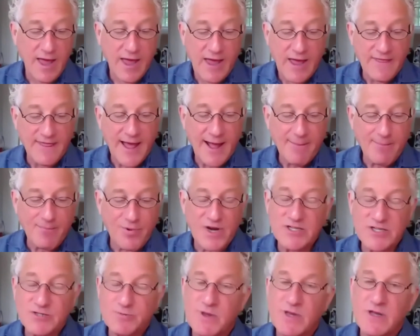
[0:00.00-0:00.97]
And that
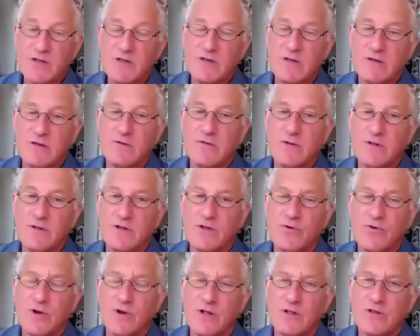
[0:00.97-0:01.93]
brings me
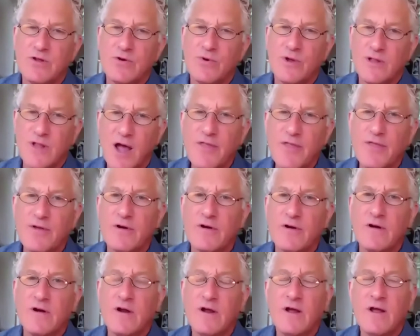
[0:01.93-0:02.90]
to
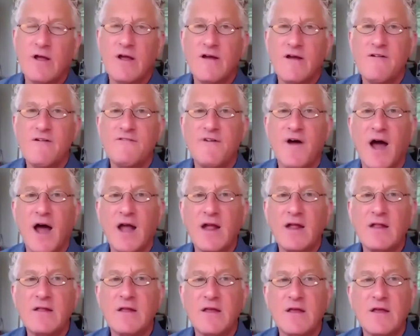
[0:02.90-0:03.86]
another
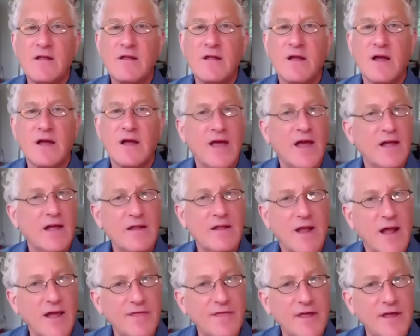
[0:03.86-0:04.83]
finding, again,
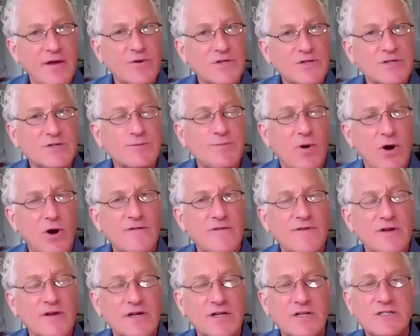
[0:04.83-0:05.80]
I think, which is part of
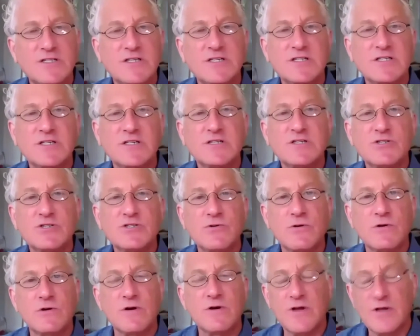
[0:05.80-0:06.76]
a consistent
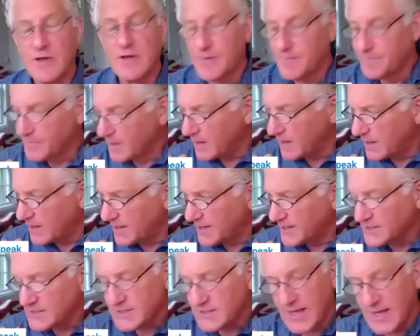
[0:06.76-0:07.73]
story,
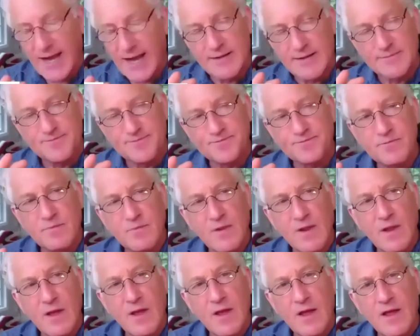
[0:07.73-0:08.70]
is that
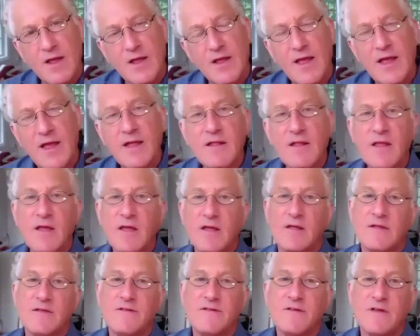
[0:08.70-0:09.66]

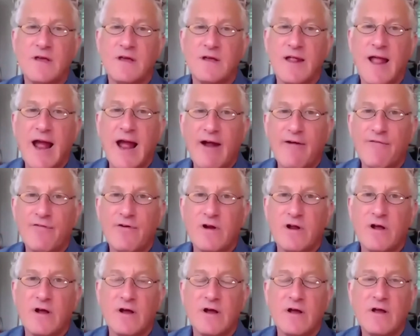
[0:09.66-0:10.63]
Indians in
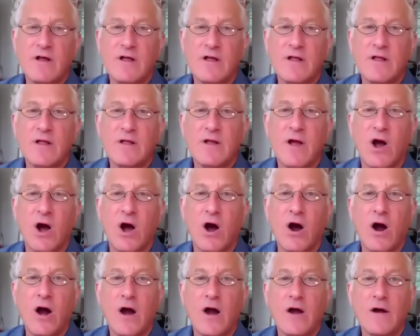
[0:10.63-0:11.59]
Africa
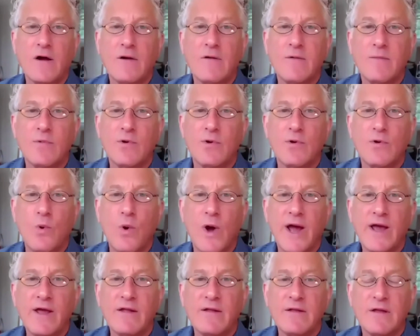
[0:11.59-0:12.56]
are
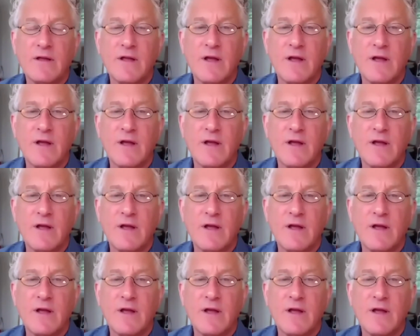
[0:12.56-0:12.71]
quite